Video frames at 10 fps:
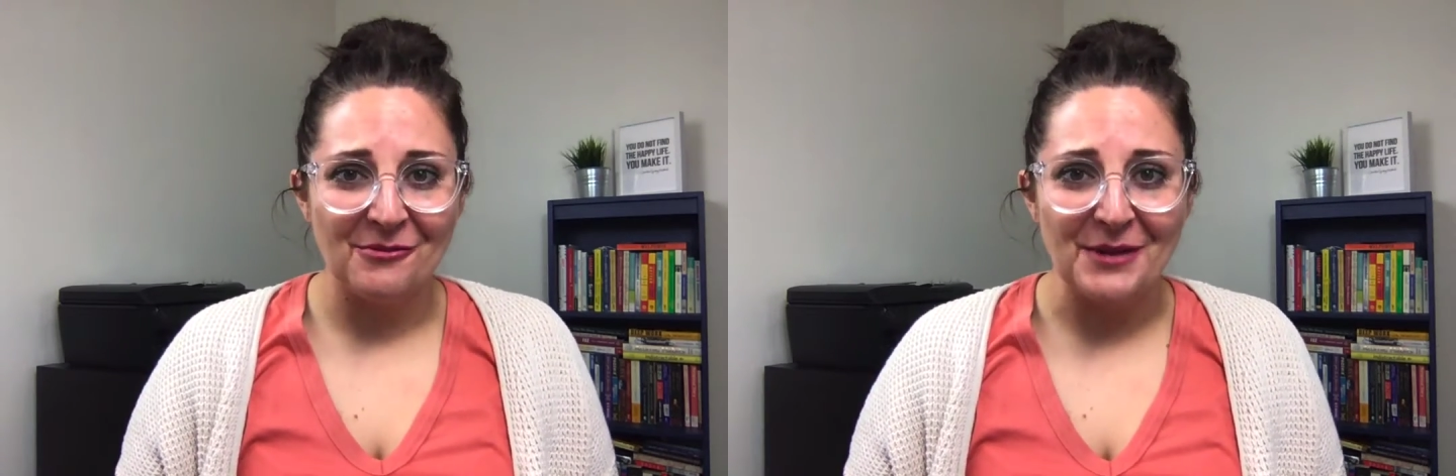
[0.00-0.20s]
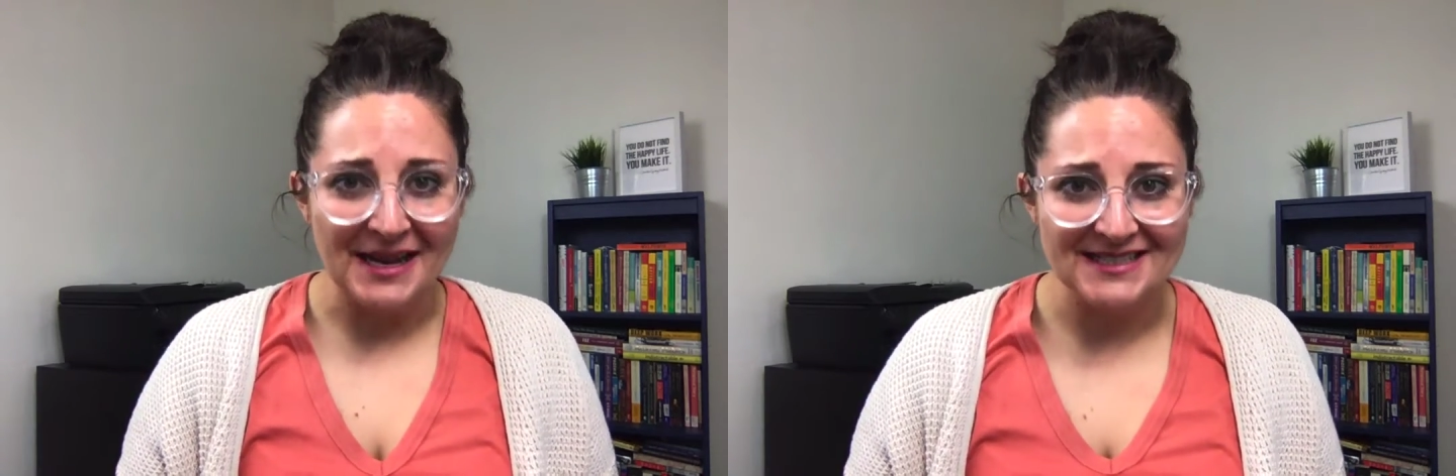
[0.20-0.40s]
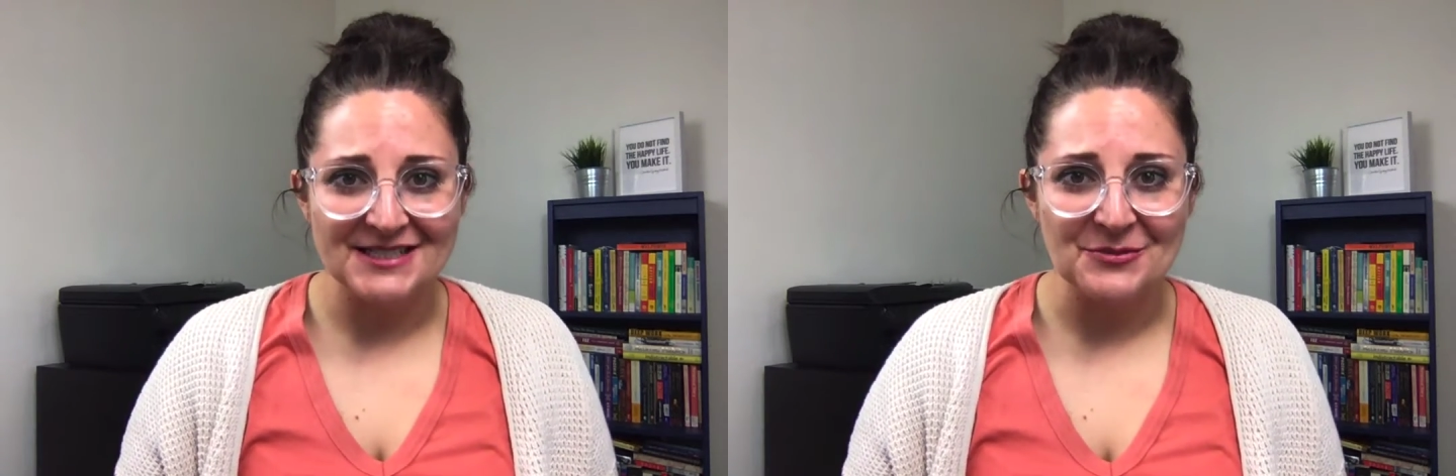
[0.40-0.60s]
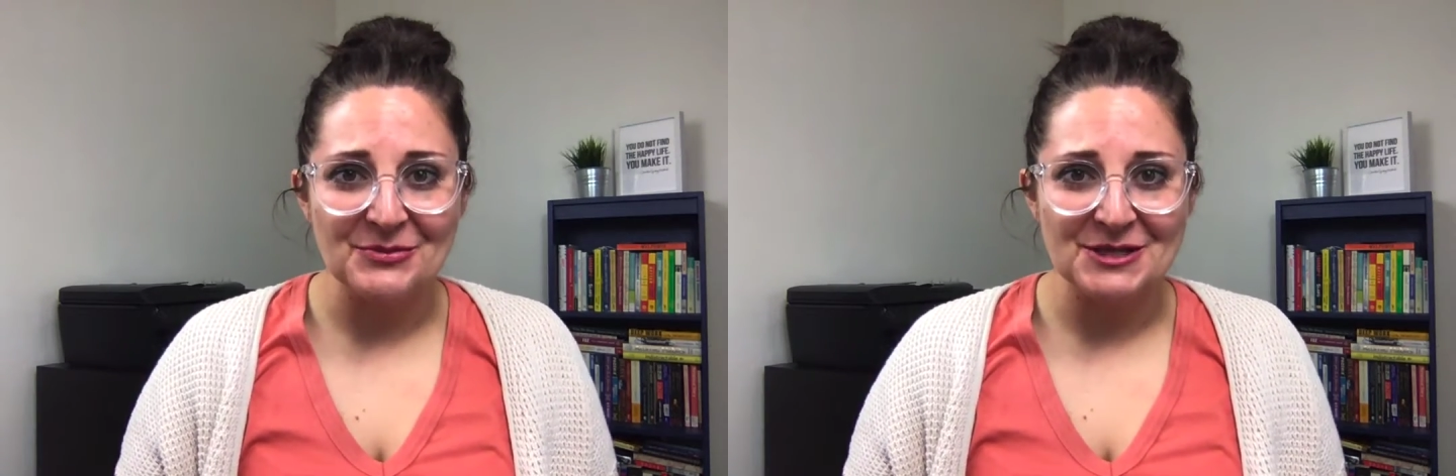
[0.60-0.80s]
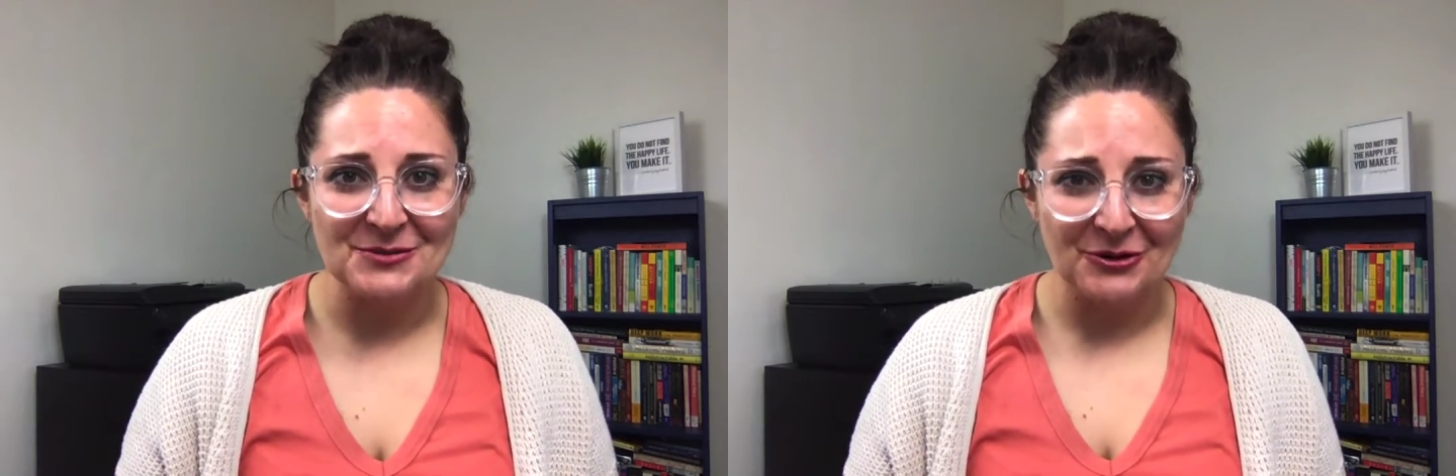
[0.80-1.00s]
me to
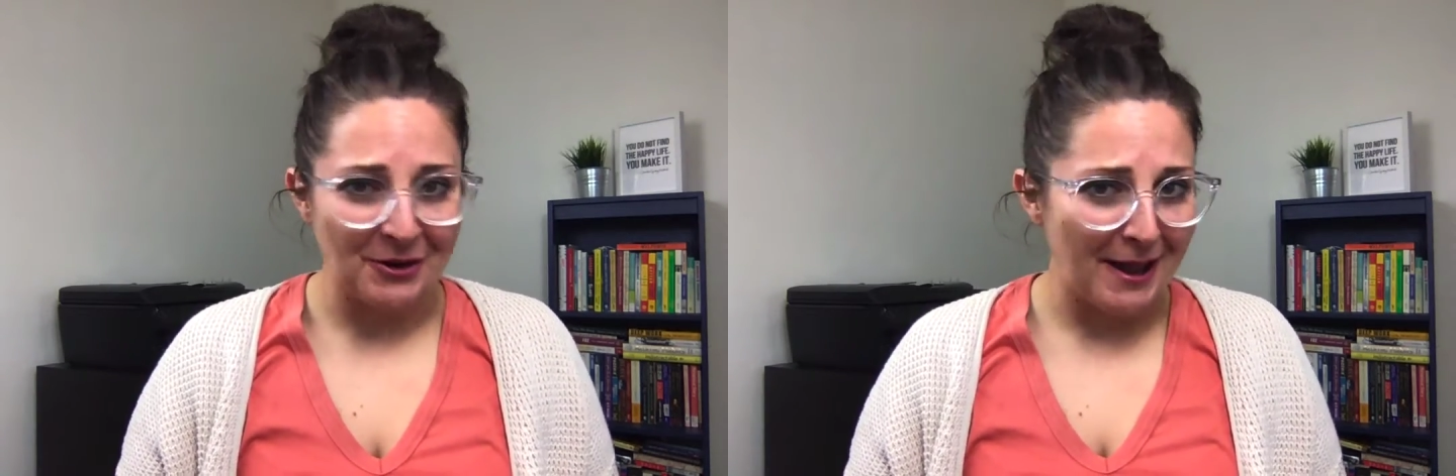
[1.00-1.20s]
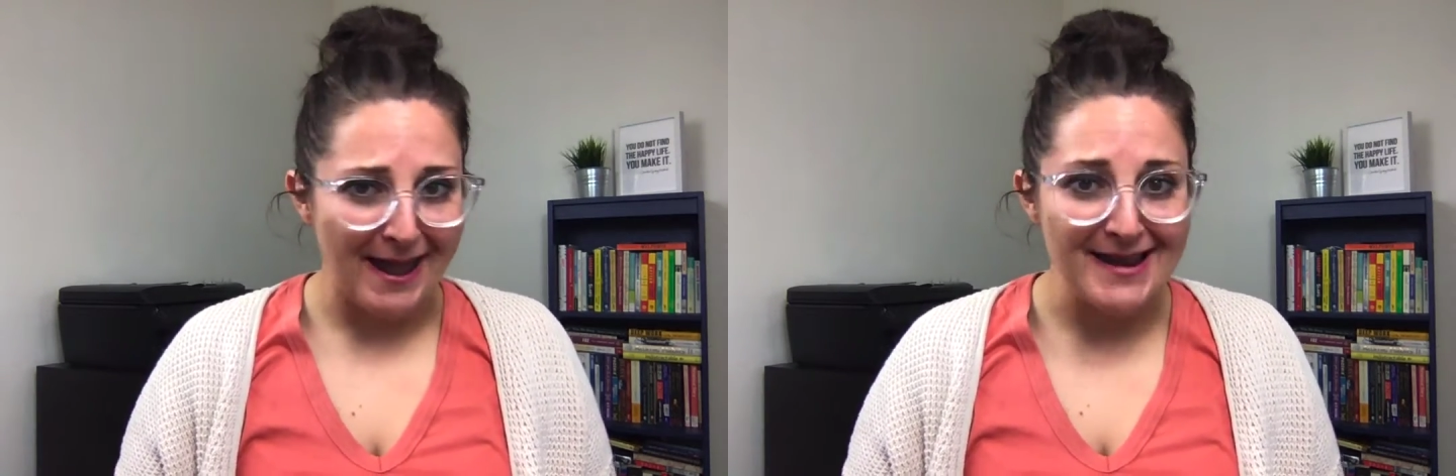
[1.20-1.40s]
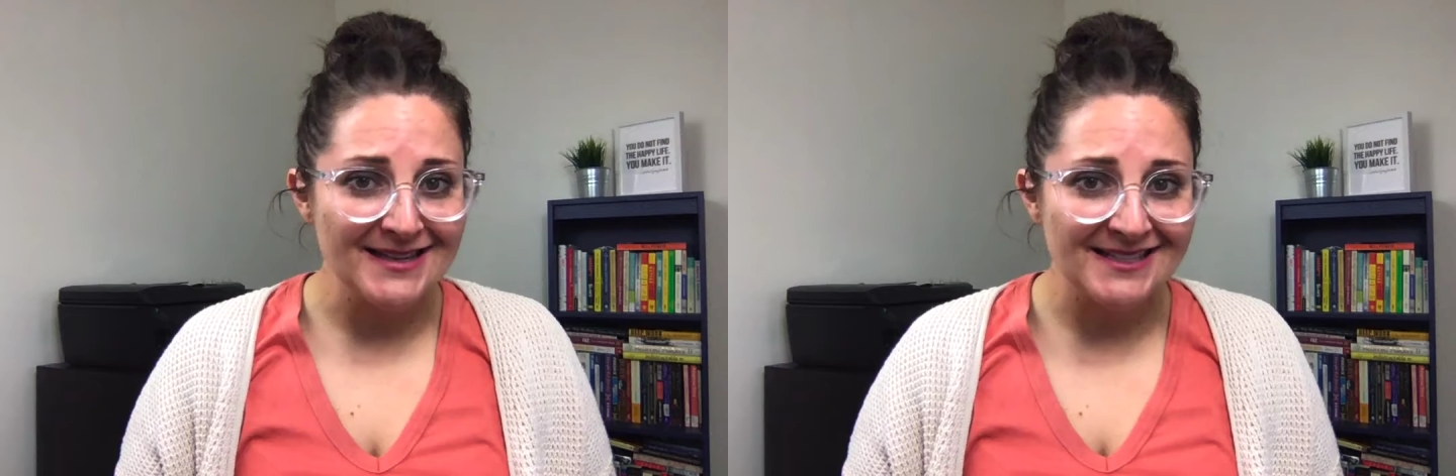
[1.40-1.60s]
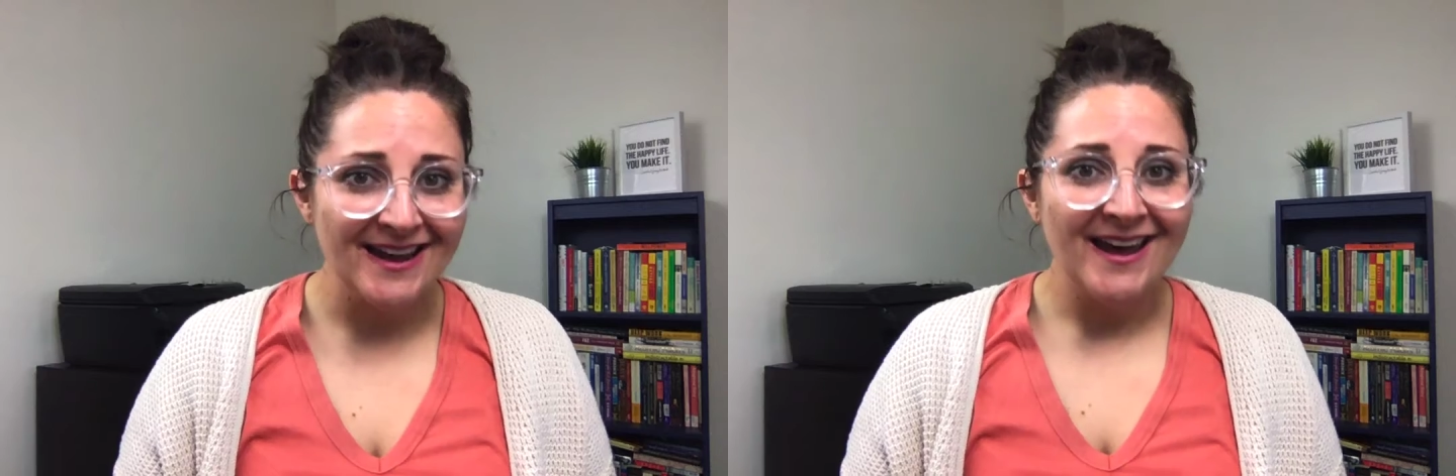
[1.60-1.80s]
create,